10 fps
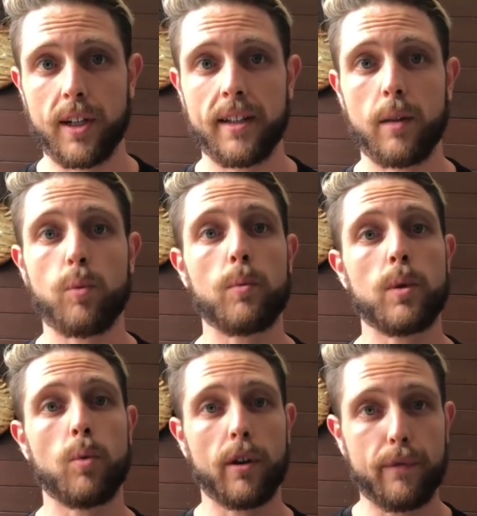And then when we
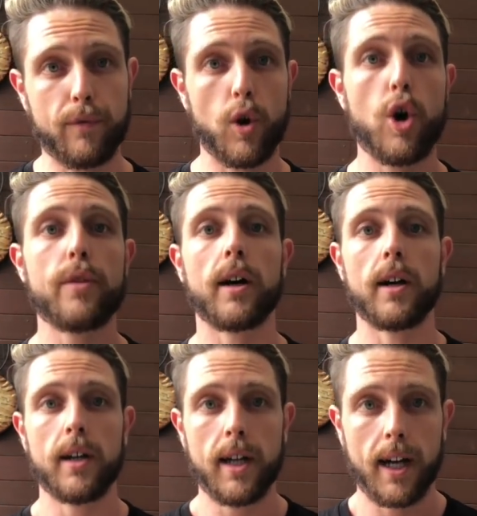want to further
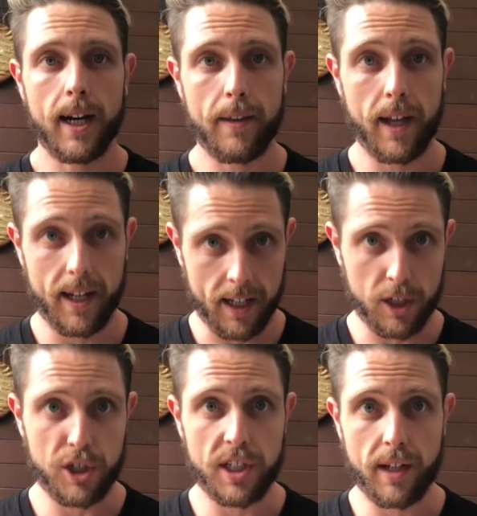that
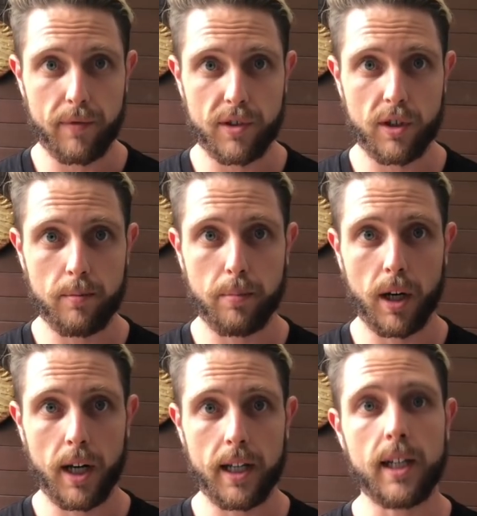energy deficit
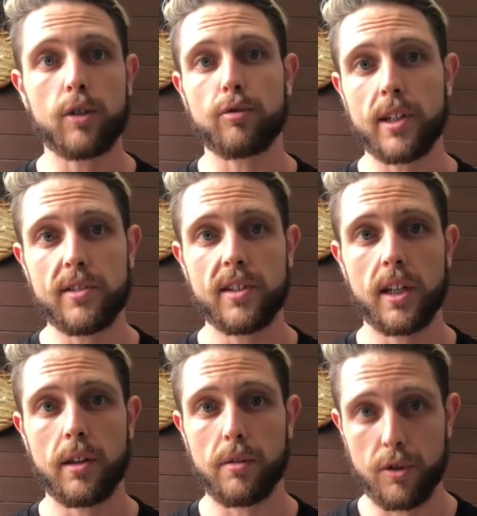by
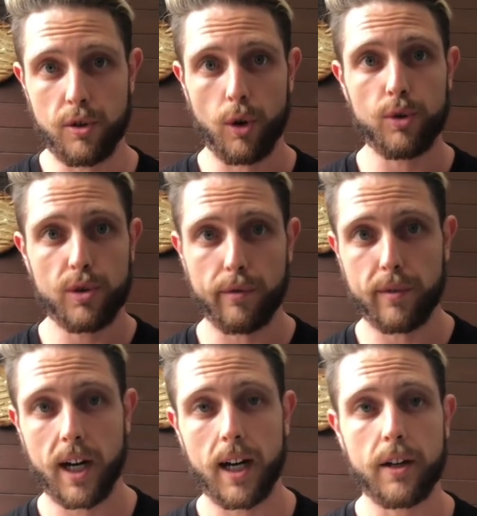increasing the dose of
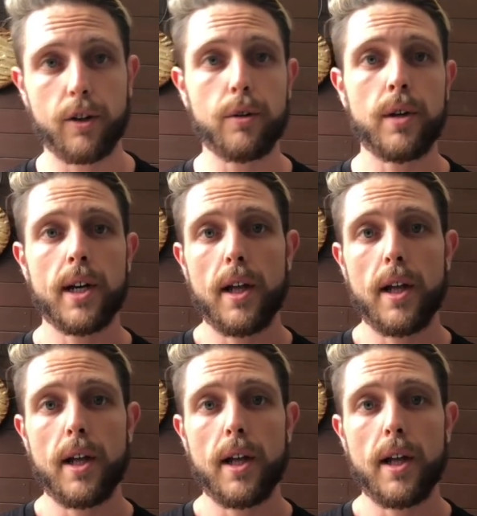cardio,